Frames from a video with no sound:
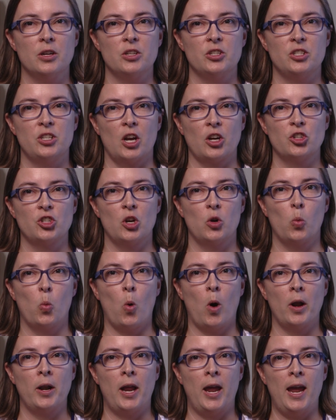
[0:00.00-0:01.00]
Section
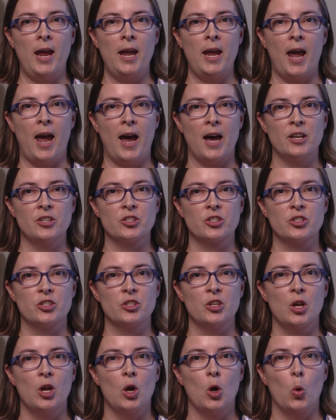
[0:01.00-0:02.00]
1A
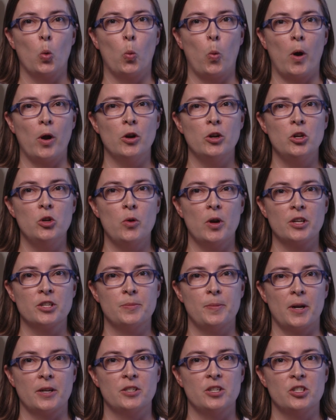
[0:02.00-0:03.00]
asks, "Where do you
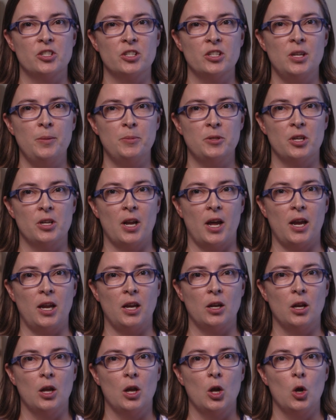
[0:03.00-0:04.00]
expect to sleep
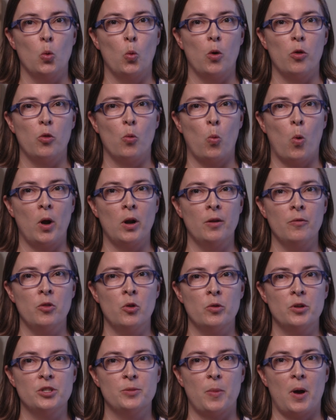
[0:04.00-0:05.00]
tonight?" with one of
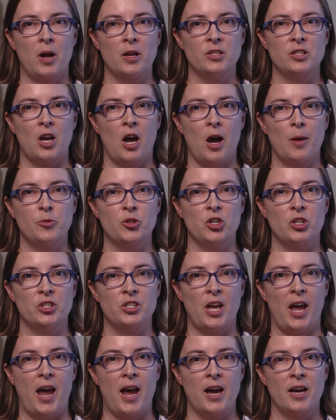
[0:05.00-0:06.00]
the response
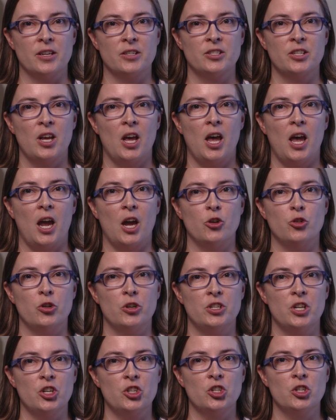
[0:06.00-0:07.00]
options as a
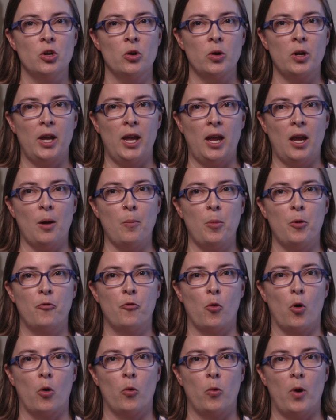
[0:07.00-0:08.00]
traditional camp
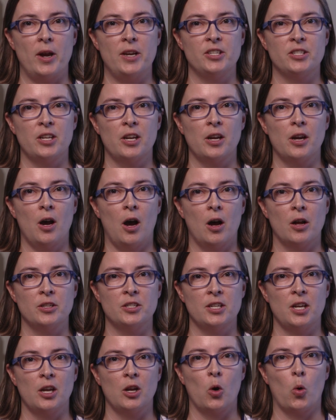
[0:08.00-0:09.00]
for ricing,
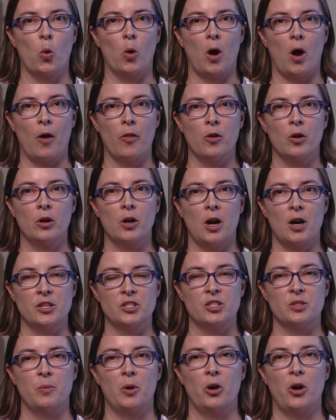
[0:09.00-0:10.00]
hunting, or other
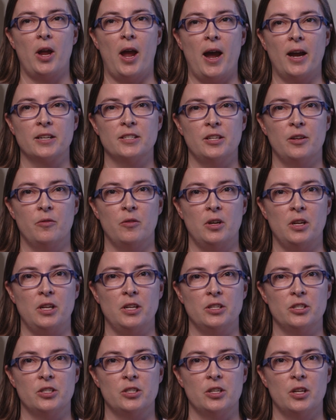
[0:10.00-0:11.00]
customary
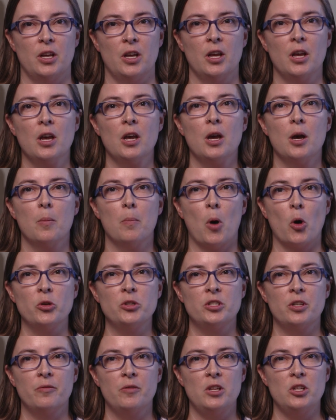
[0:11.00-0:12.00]
activities.
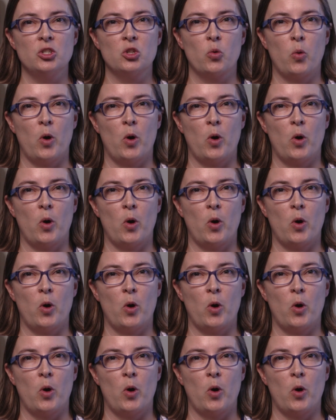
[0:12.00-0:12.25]
Most of these